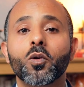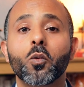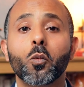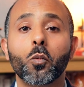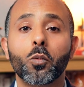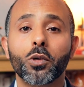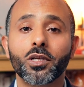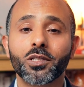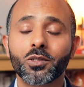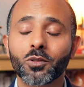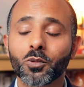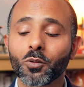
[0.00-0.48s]

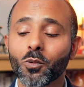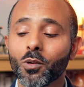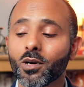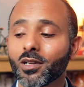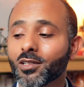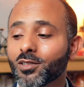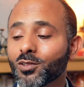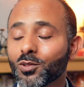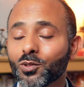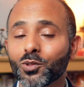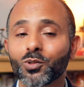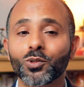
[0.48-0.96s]
which
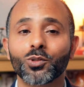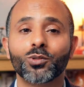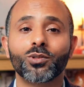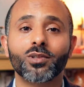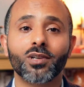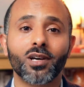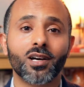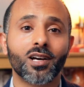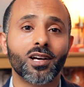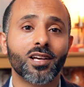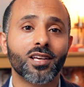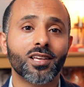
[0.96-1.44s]
one should
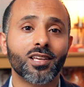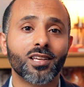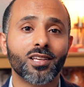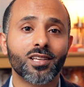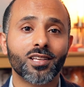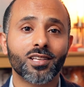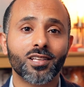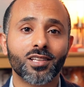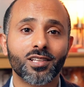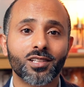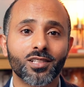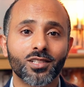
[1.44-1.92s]
I
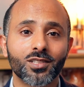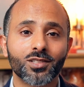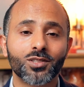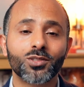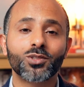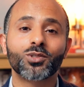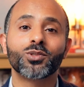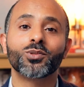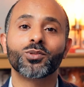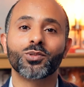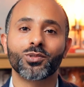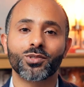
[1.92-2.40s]

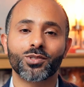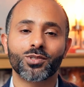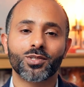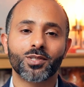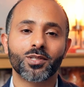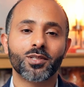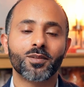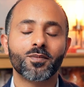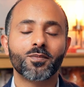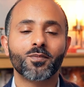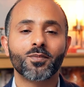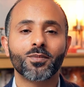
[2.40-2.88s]
choose?
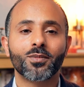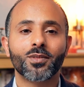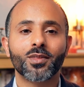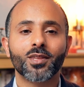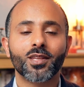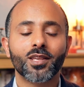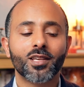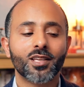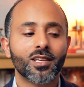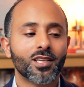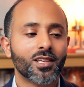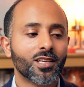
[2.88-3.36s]

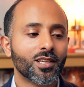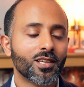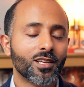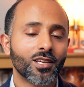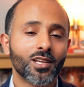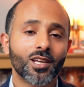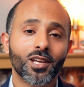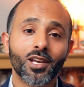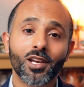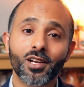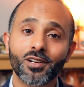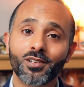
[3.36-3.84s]

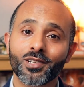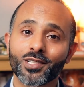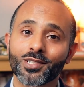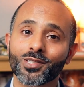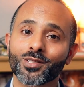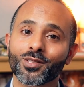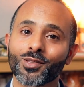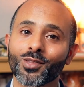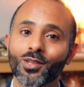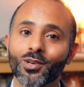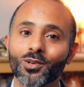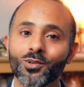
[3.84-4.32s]
Here
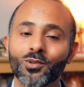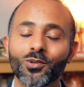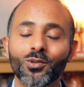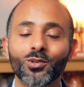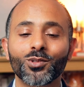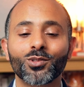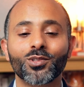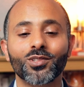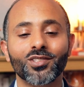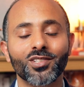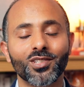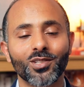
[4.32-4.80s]
is the
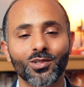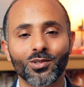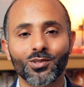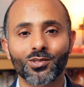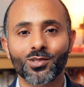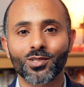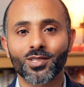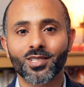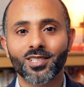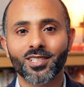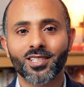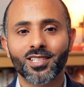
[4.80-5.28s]
good
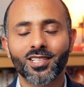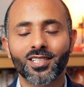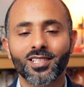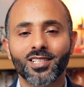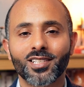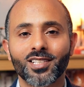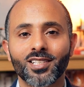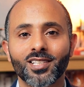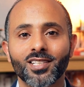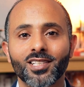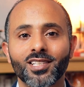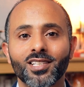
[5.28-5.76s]
news.
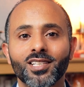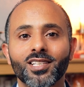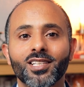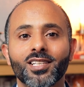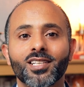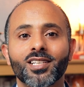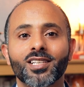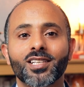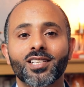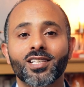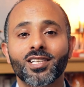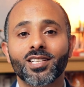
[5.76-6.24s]

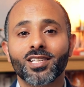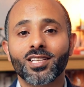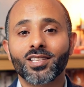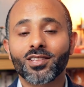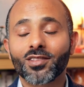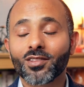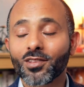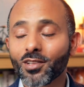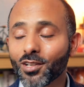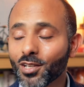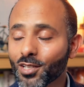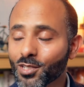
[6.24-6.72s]

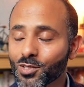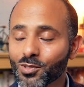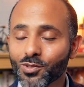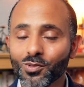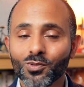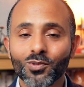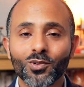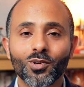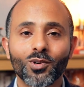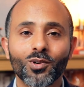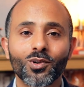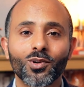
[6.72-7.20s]
There is
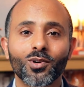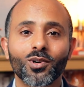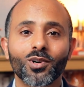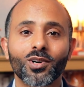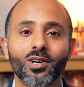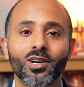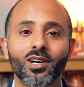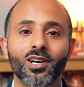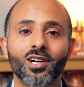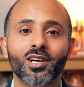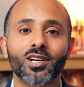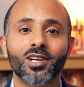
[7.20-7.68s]
no
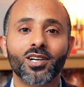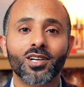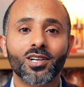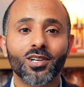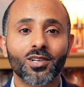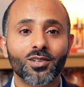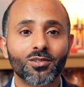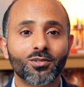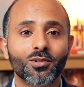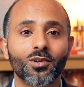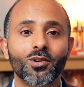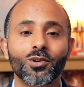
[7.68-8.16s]

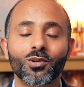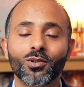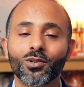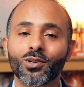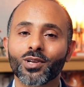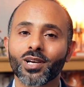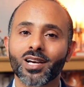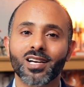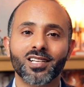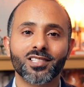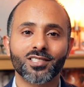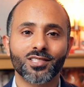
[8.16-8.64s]
wrong
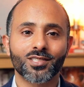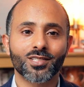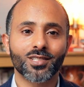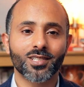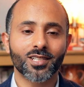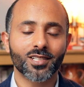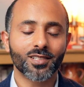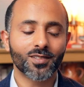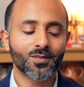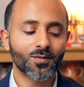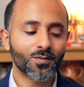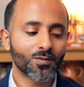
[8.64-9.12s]

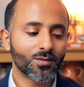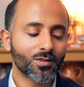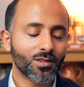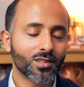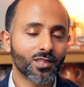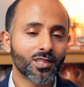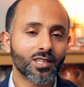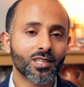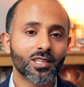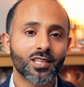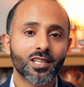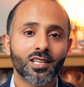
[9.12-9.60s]
answer.
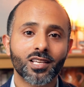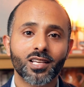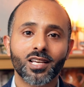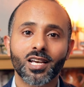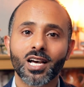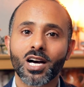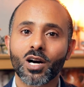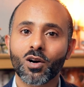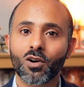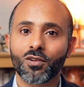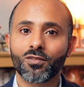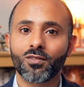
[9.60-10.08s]

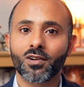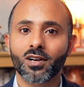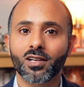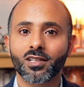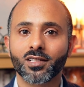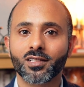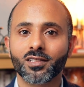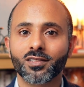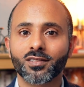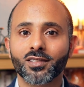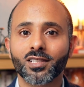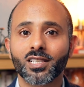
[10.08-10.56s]
However,
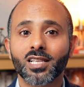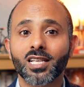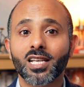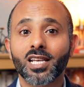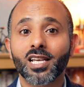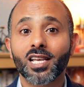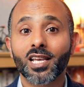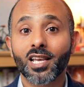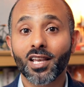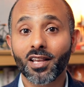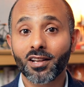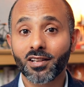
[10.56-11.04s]

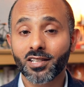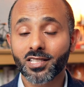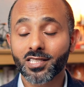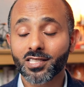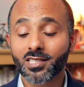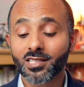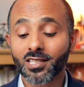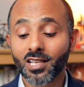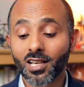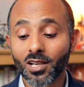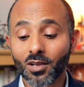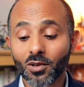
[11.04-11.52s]
here
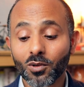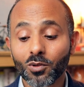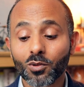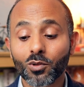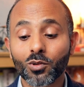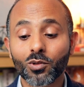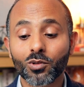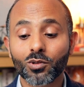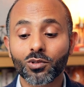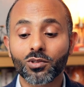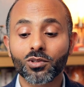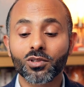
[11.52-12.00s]
is a
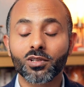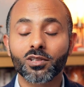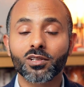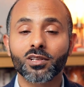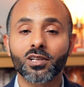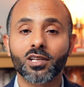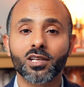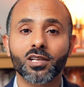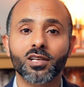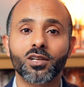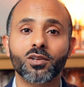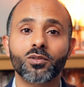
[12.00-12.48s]
good
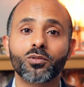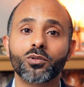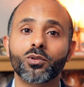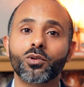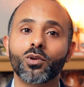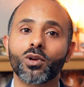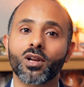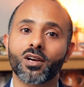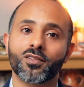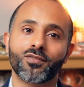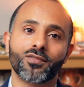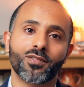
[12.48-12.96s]

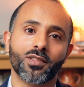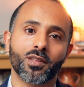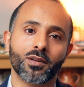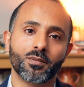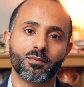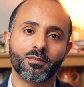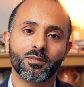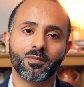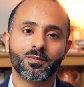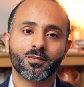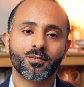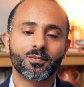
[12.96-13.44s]
rule of
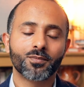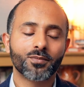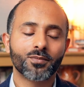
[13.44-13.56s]
thumb.